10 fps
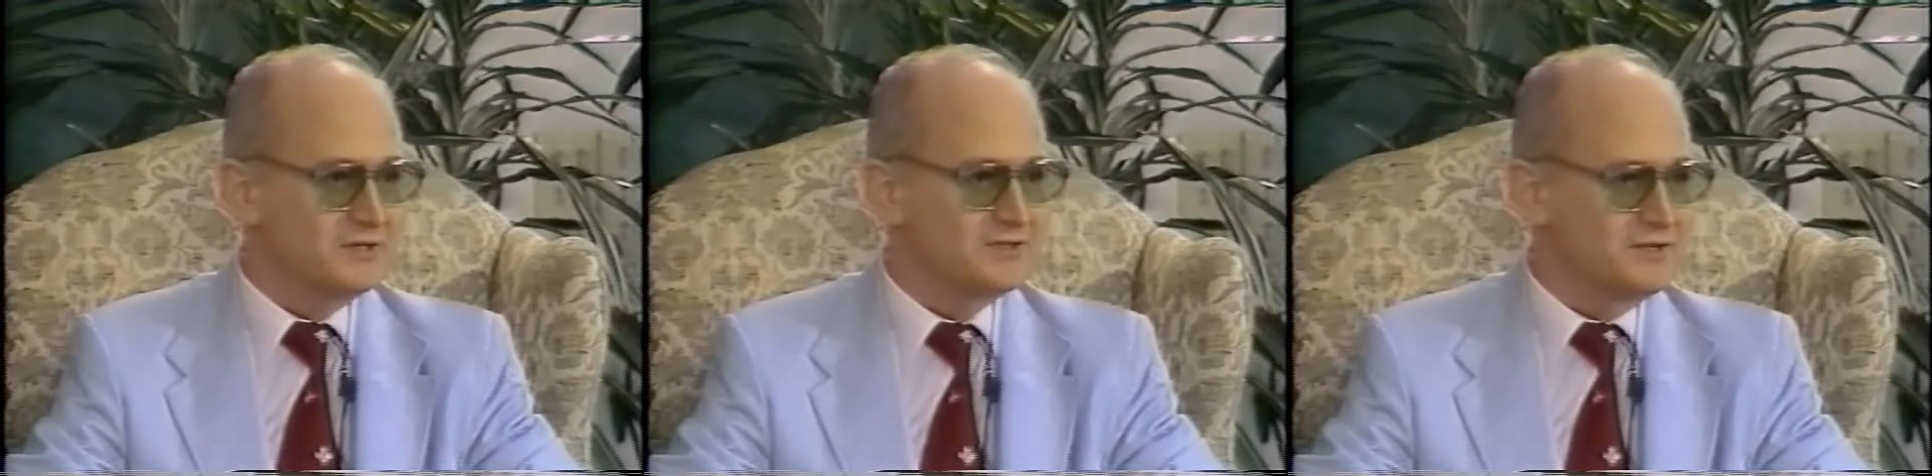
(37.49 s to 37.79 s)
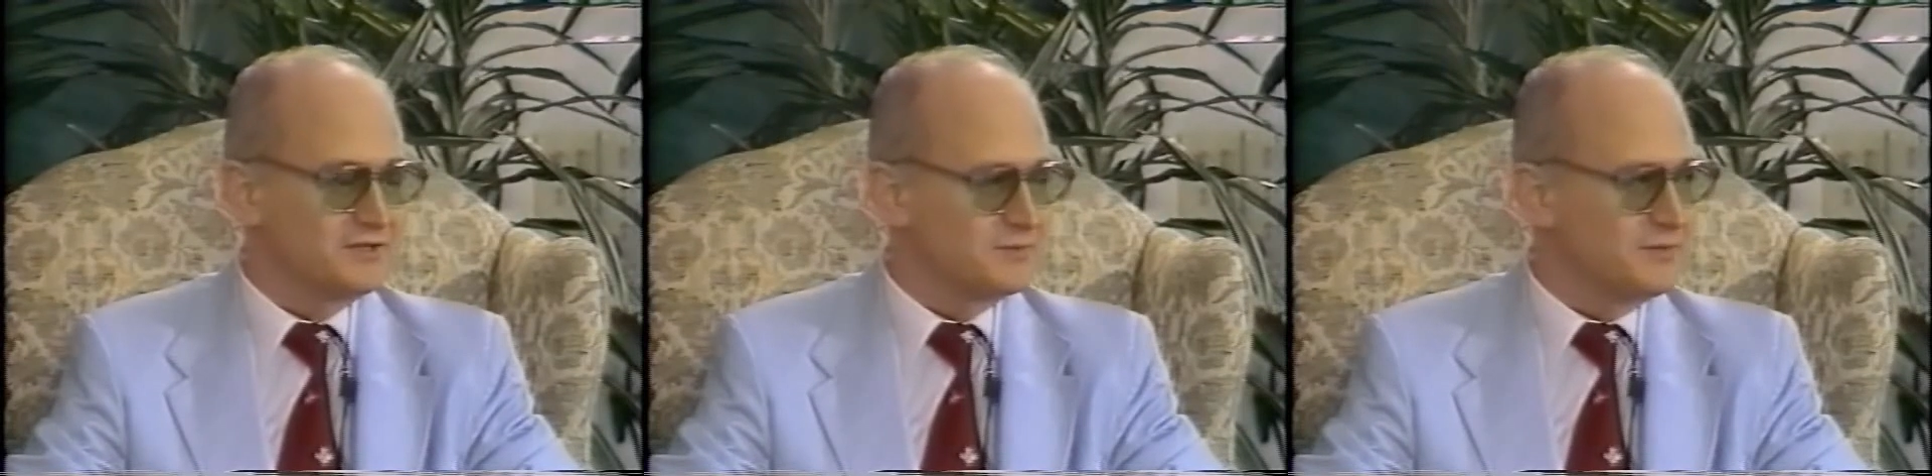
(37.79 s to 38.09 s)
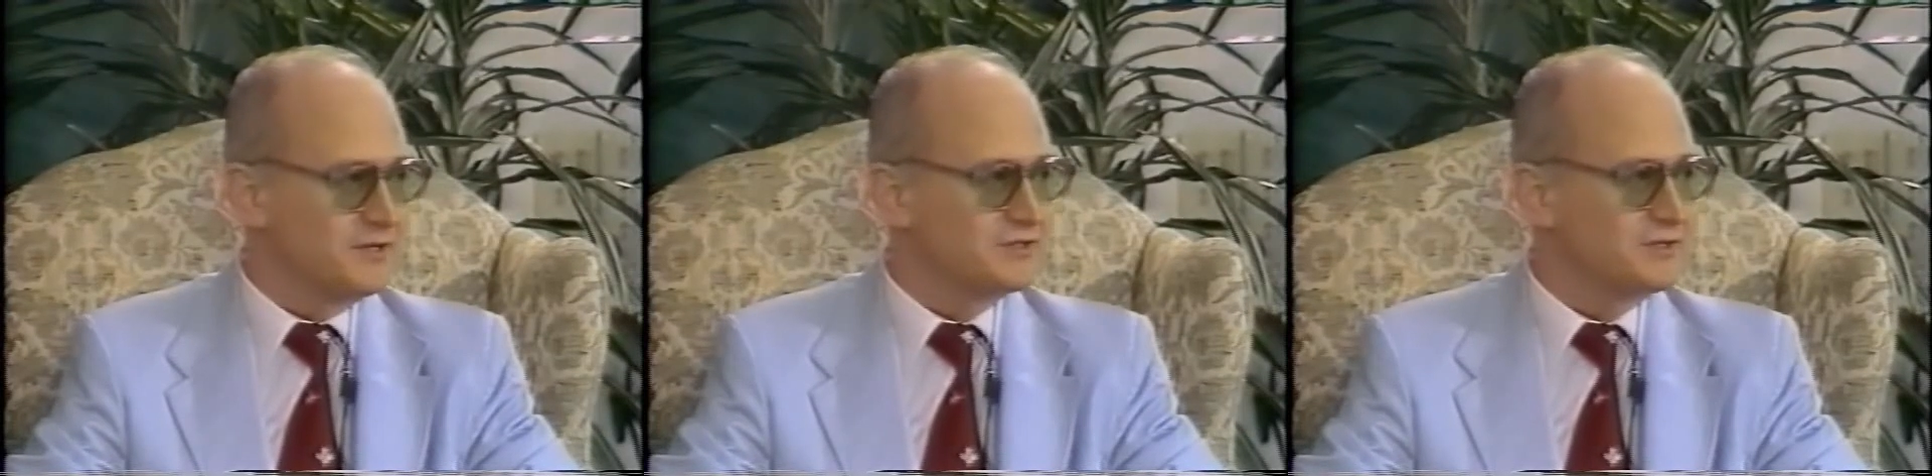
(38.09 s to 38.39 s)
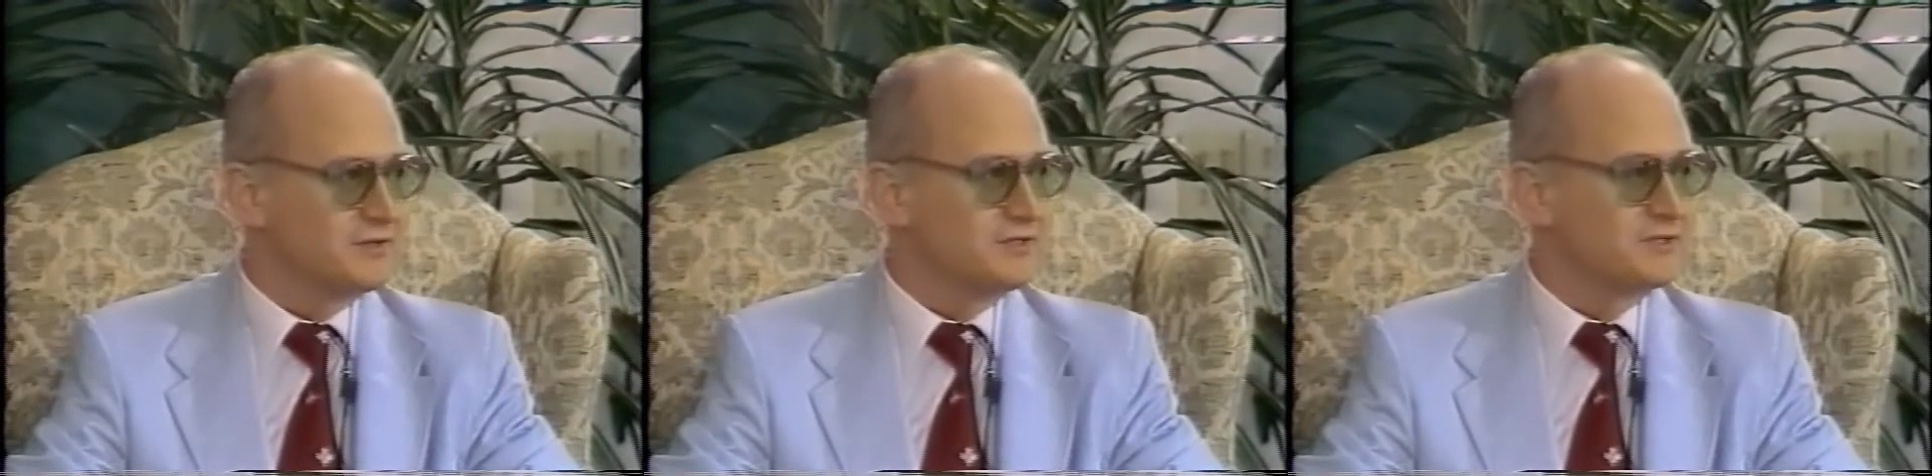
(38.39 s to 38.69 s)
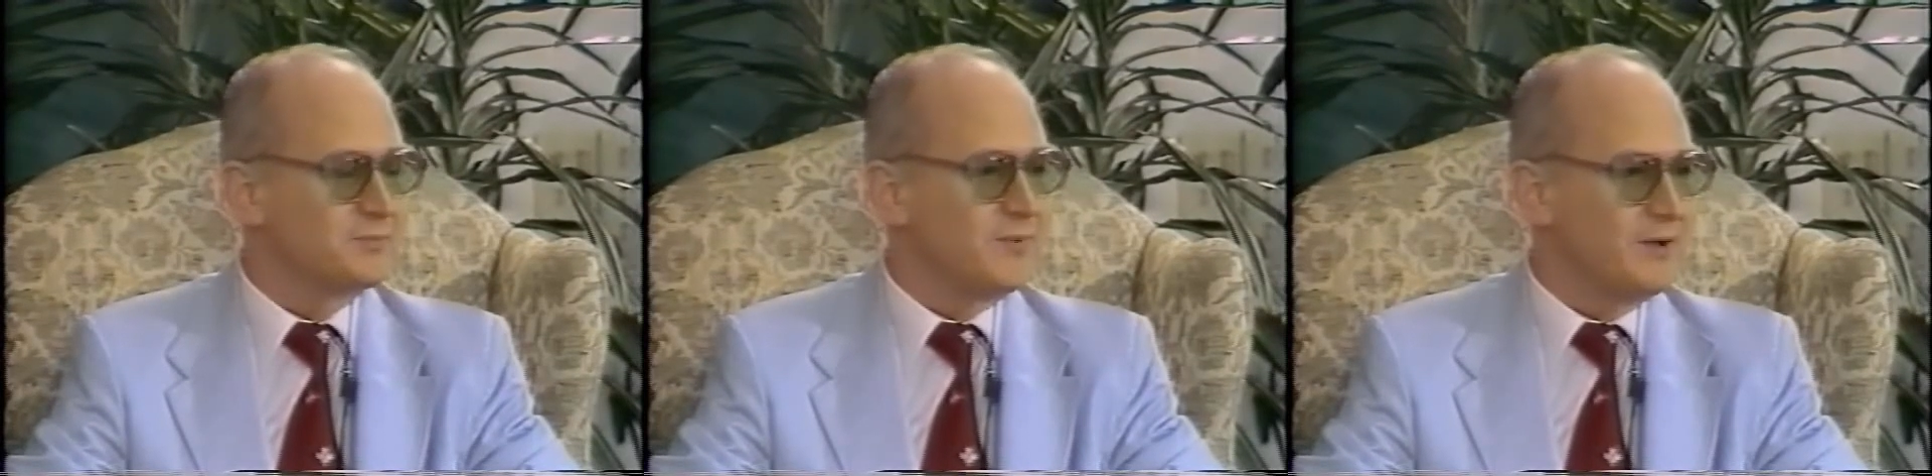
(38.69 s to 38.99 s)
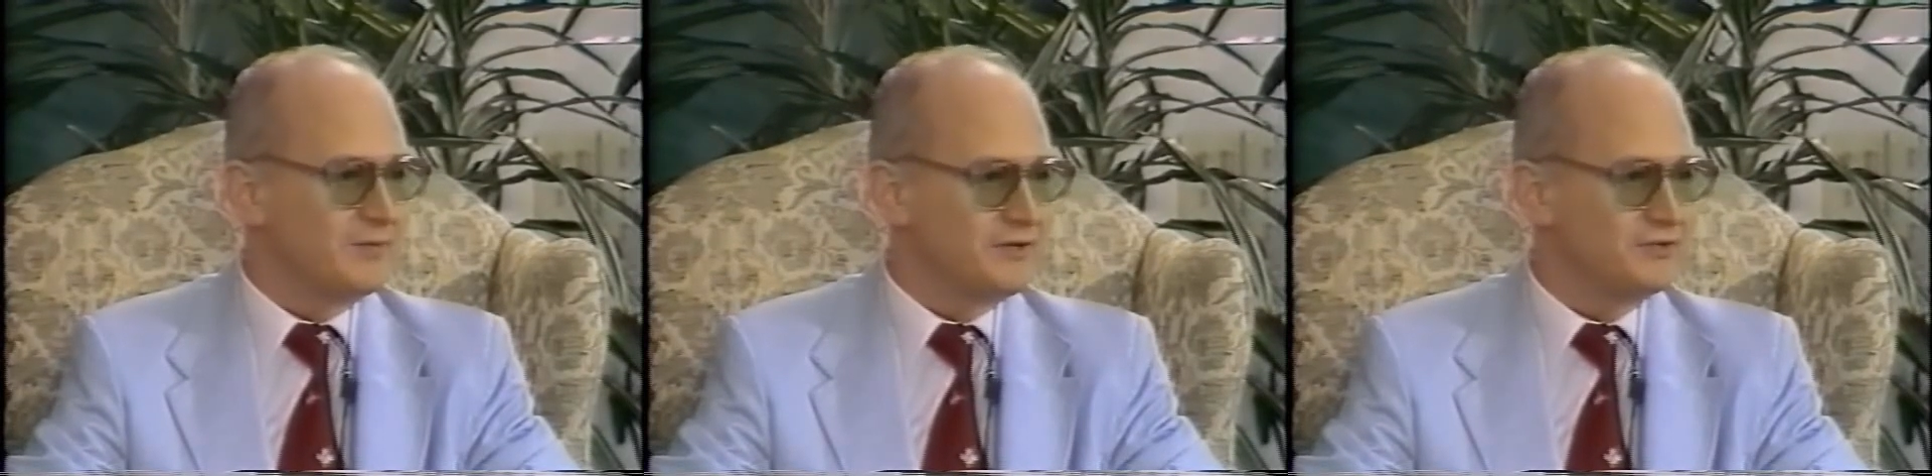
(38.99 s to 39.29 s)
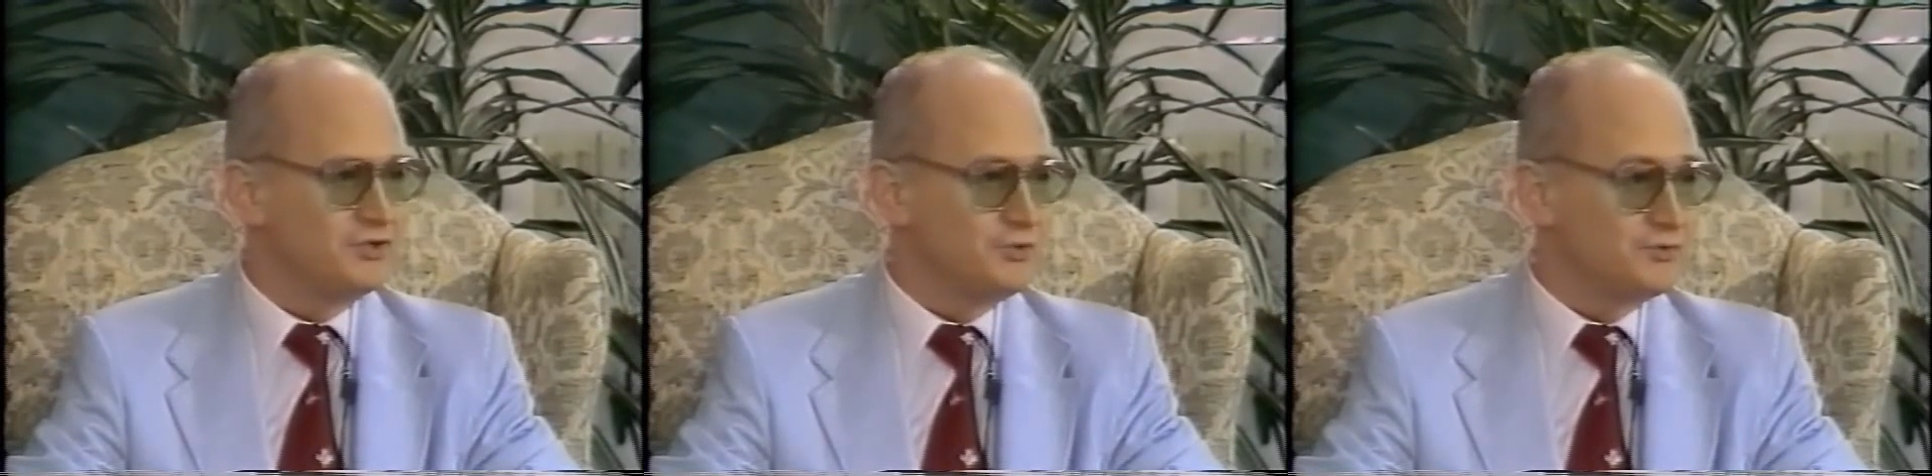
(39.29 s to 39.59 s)
Ostensibly, it's a, it's a
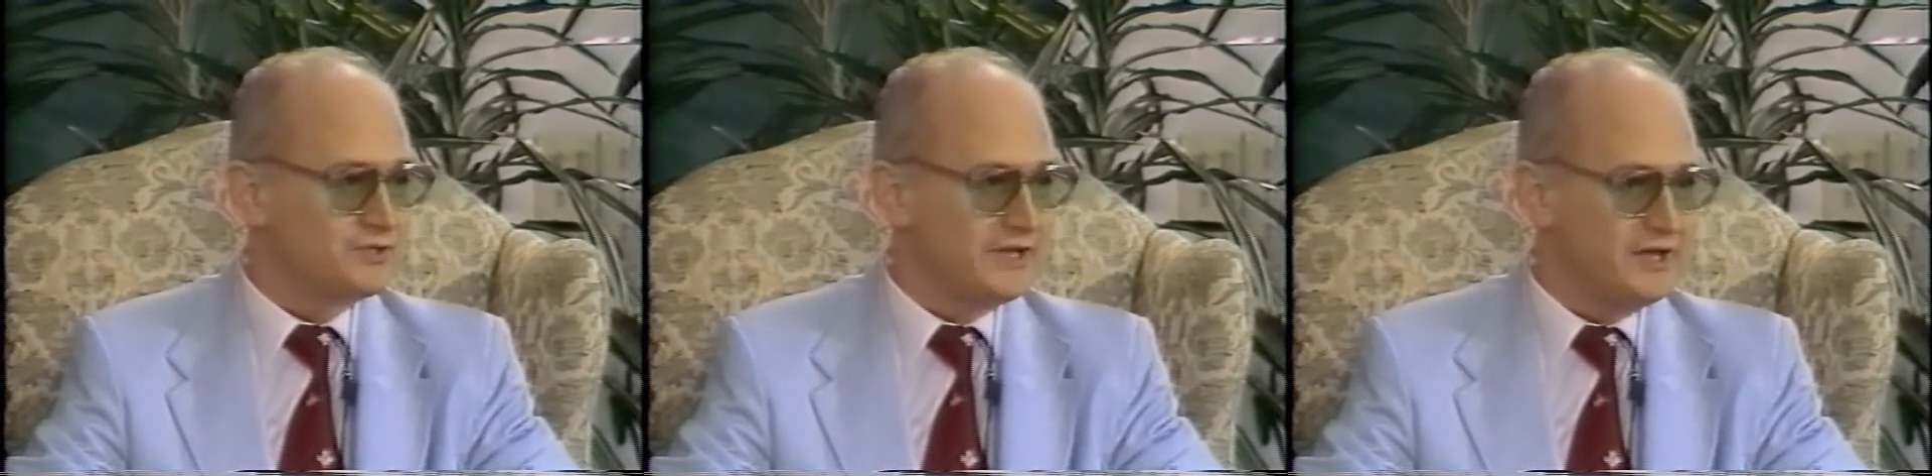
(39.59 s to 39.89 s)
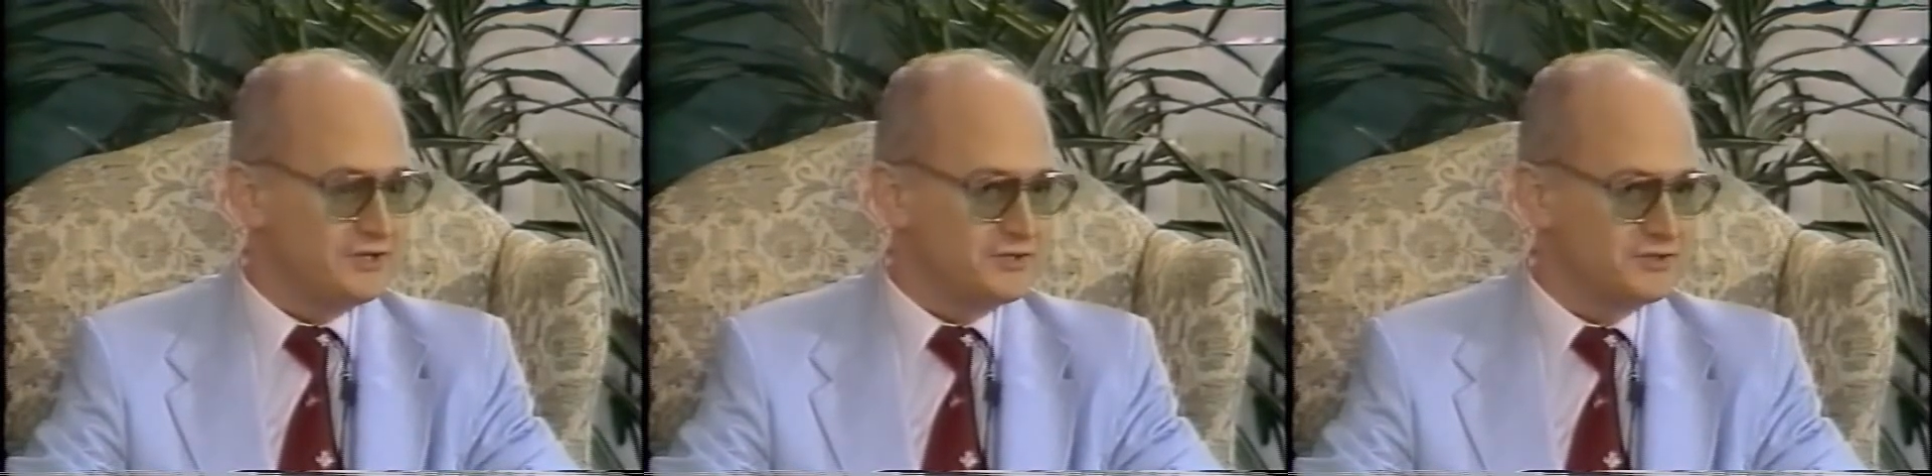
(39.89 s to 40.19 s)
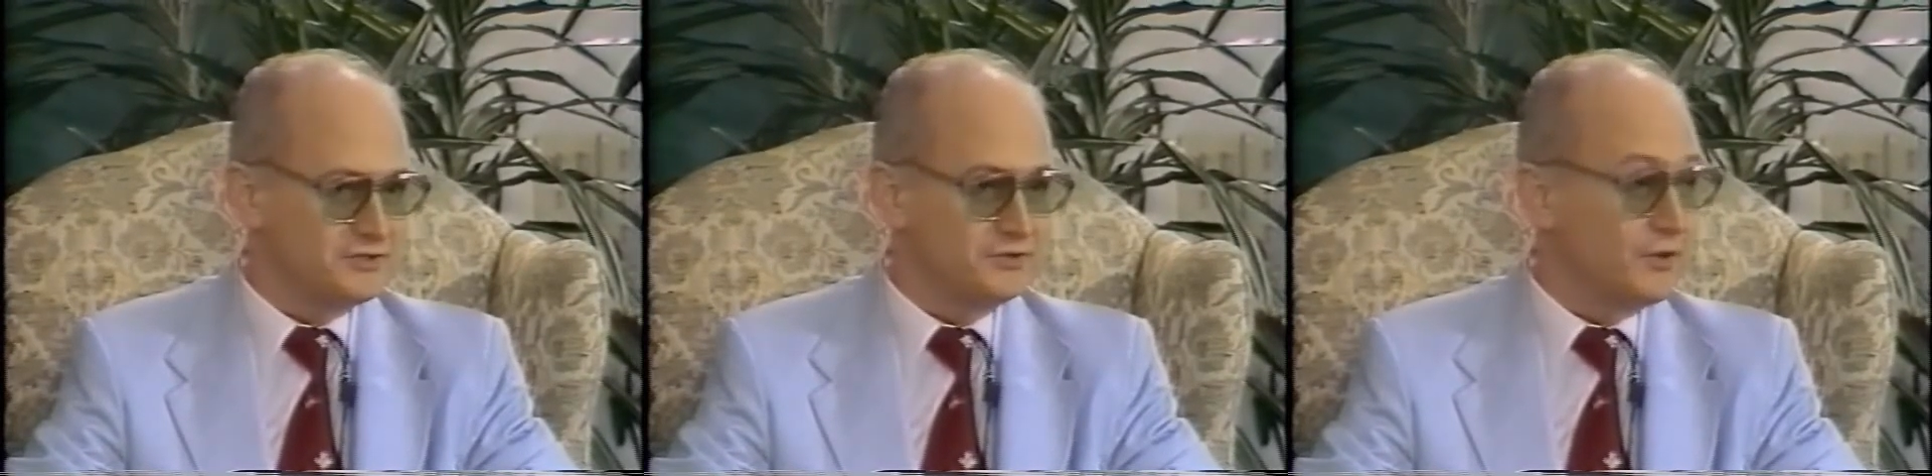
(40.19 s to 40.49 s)
public news agency.